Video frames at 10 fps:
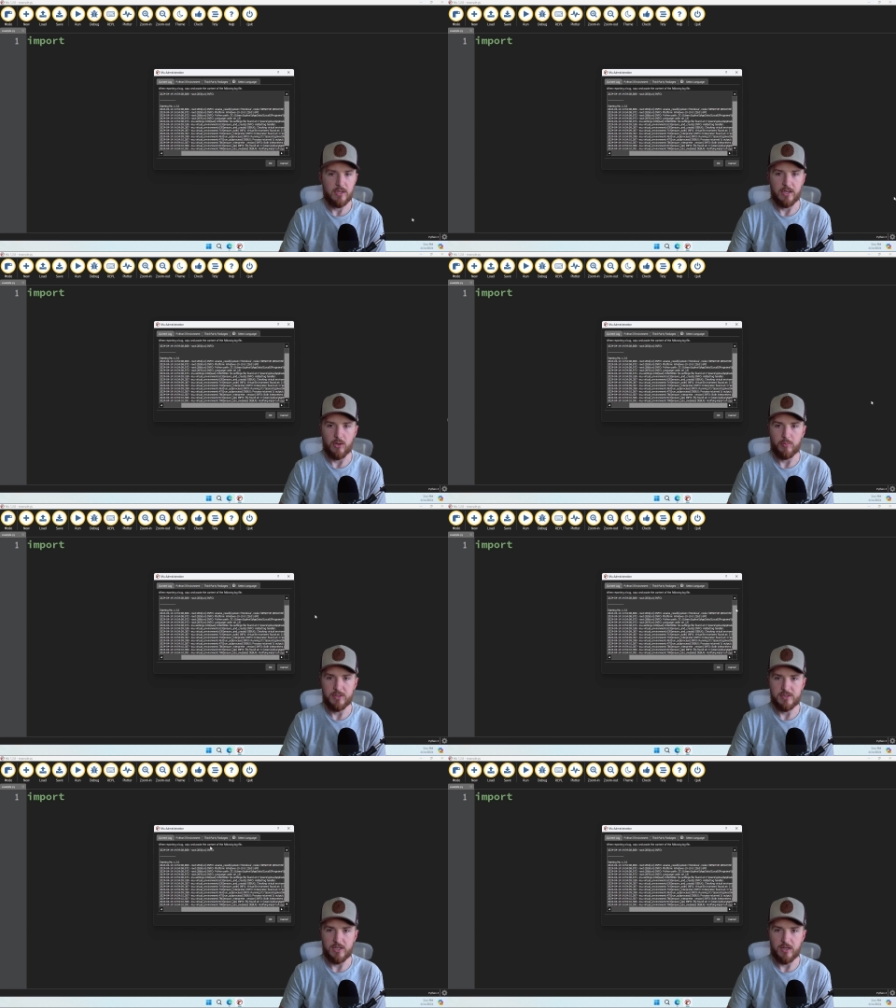it
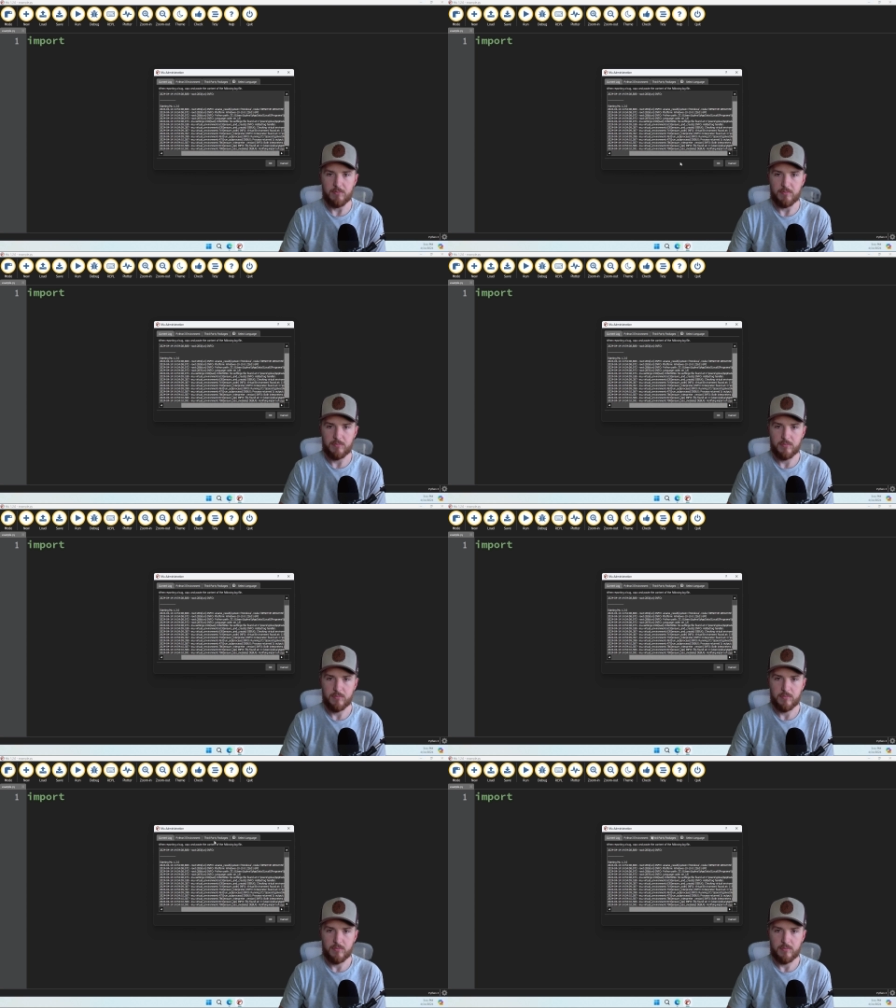opens up
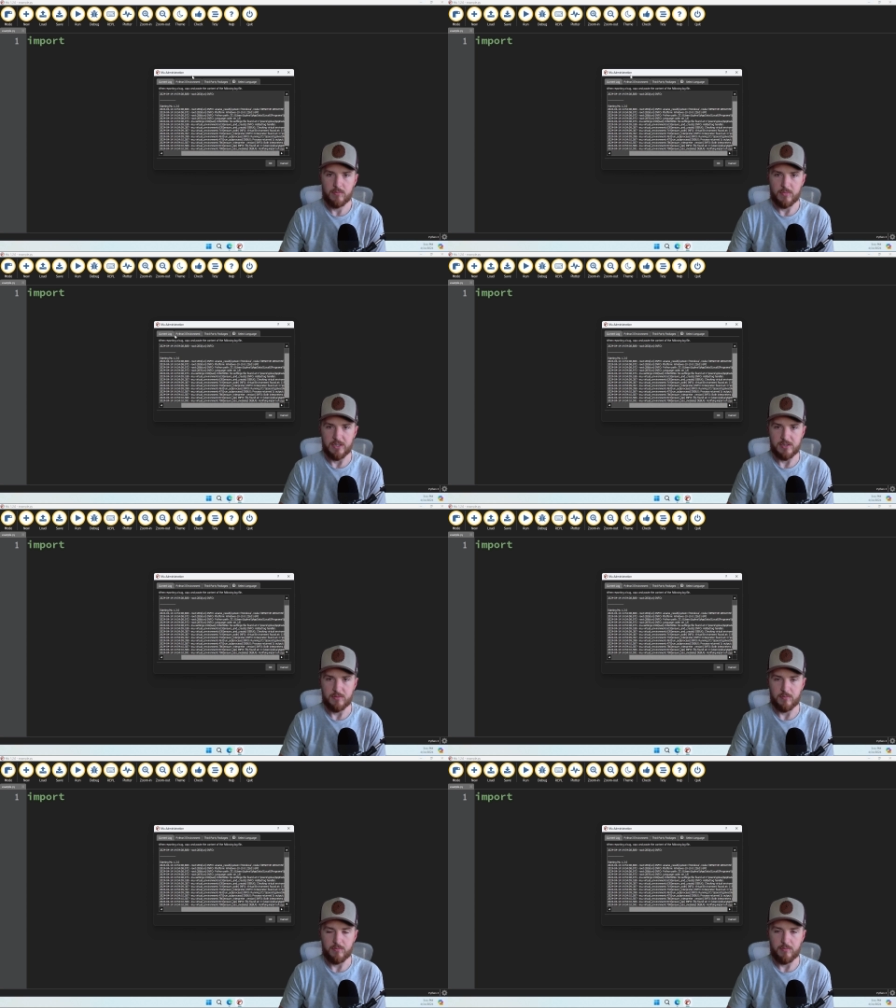
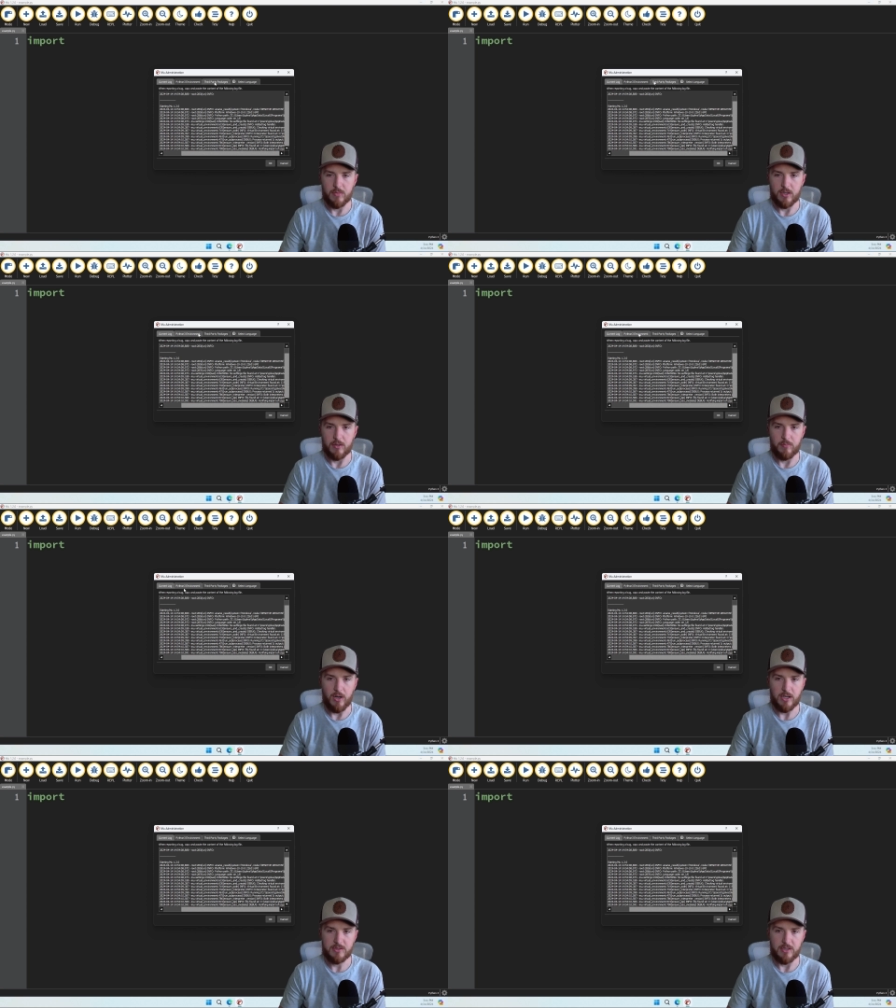this
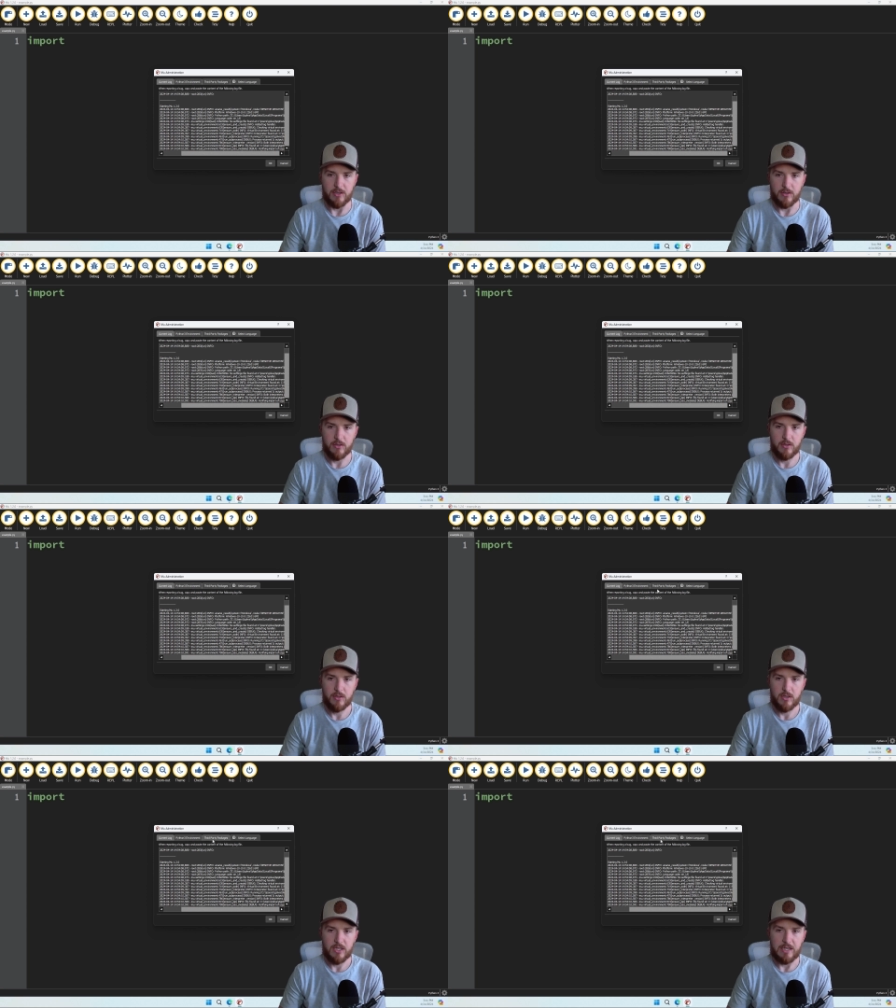box here.
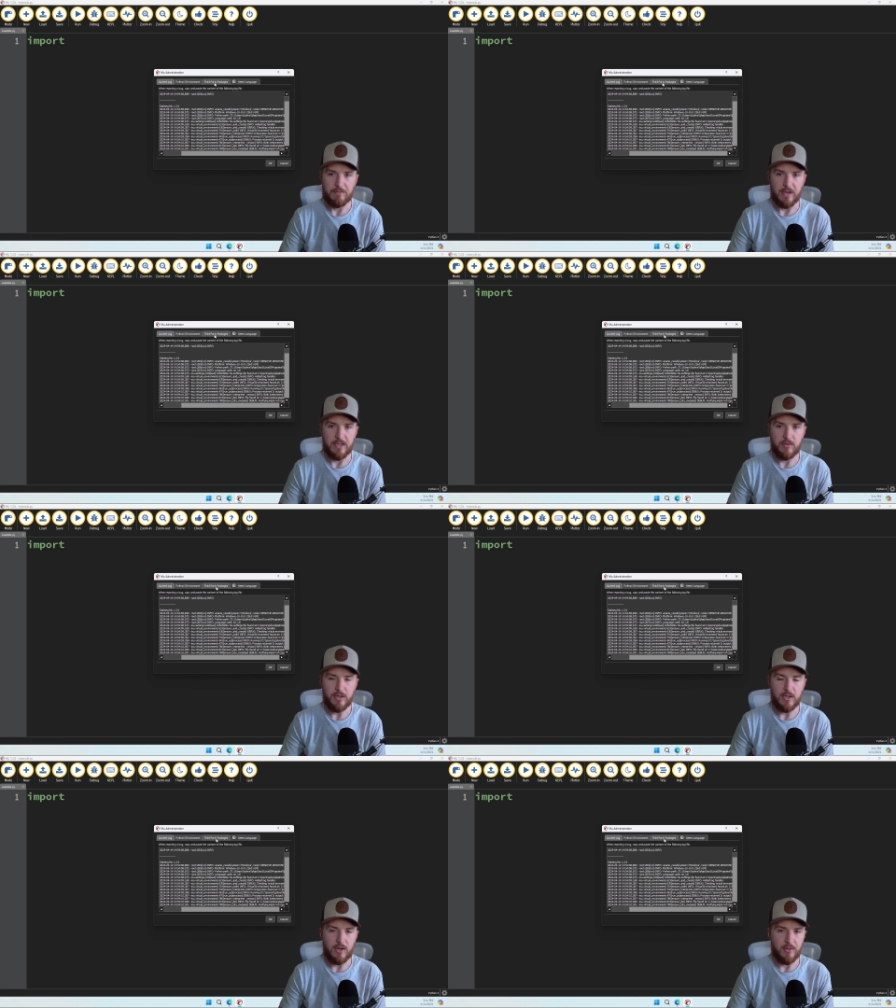If I
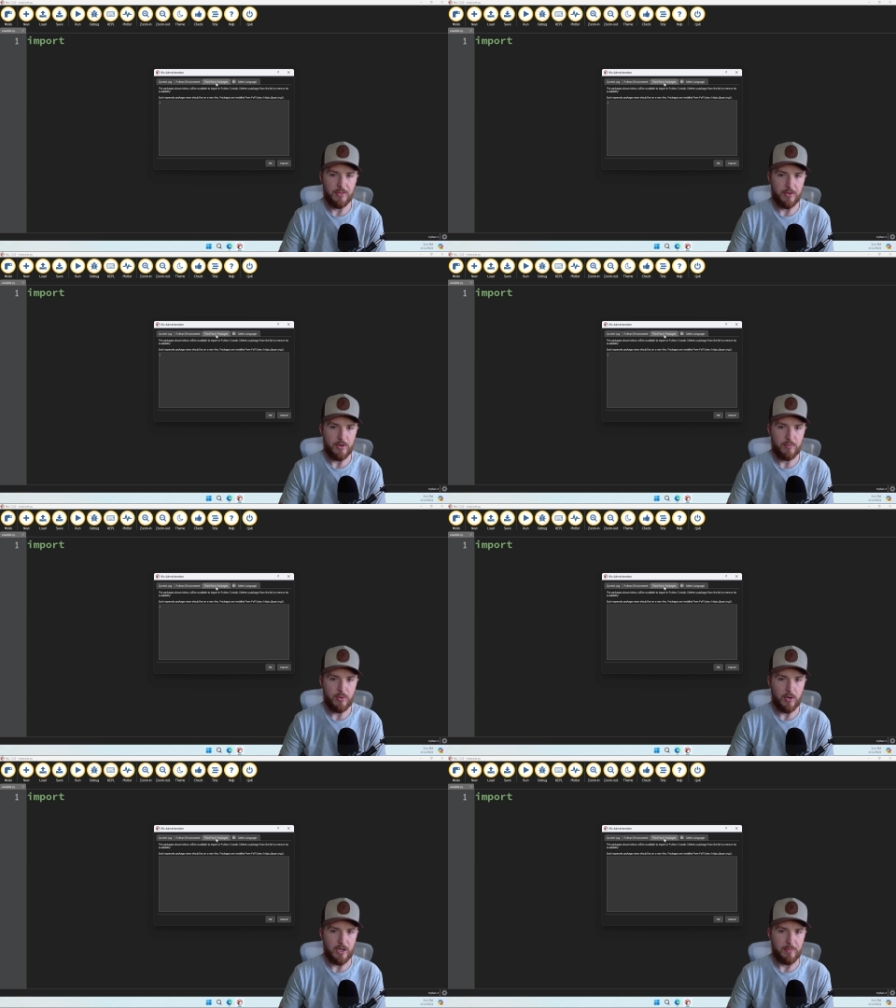click on
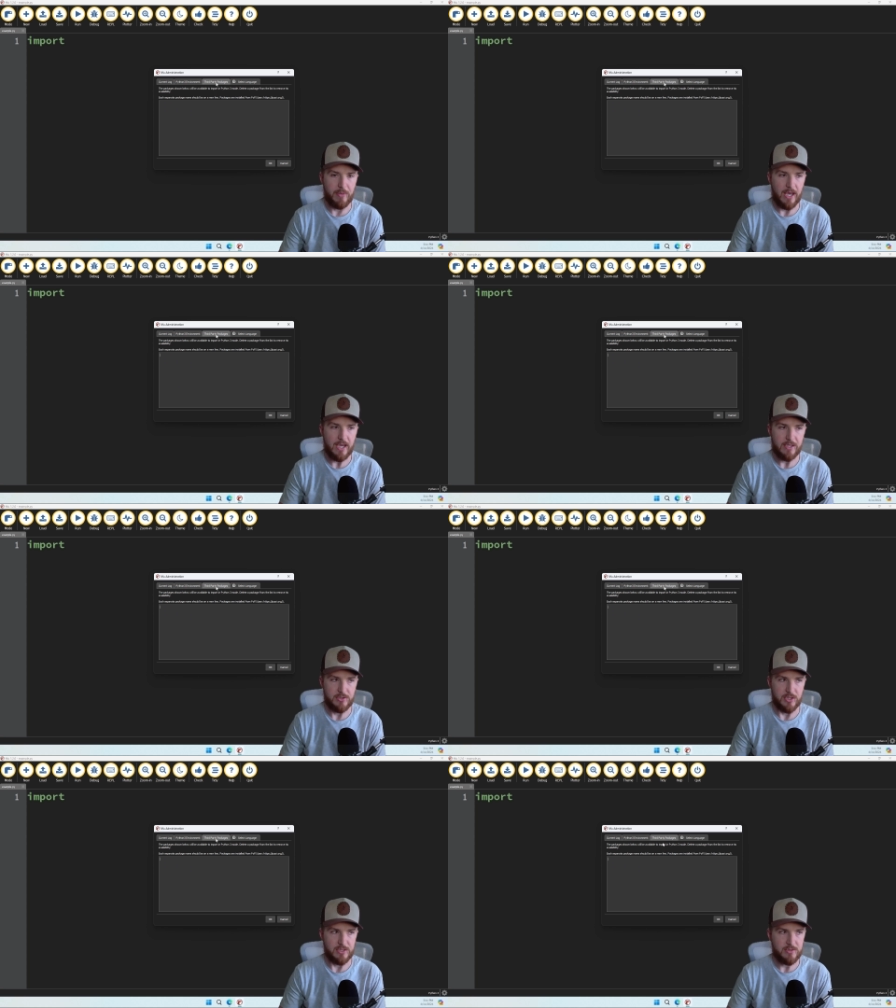third-party
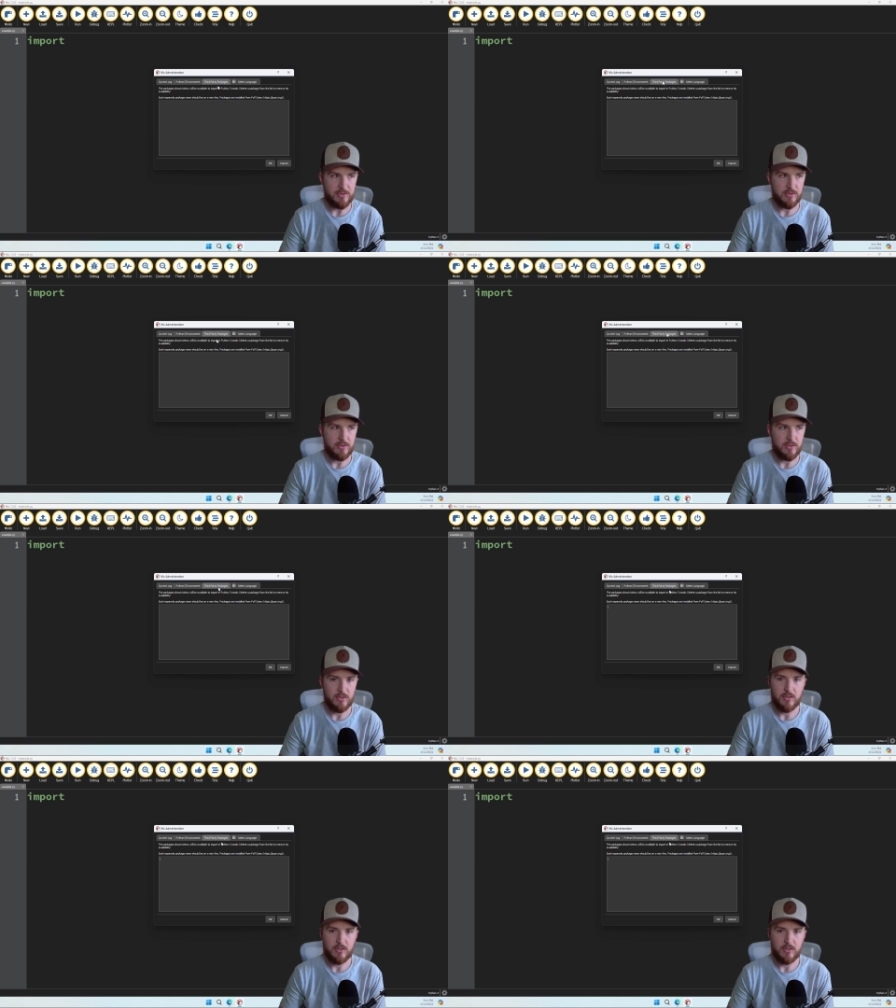packages,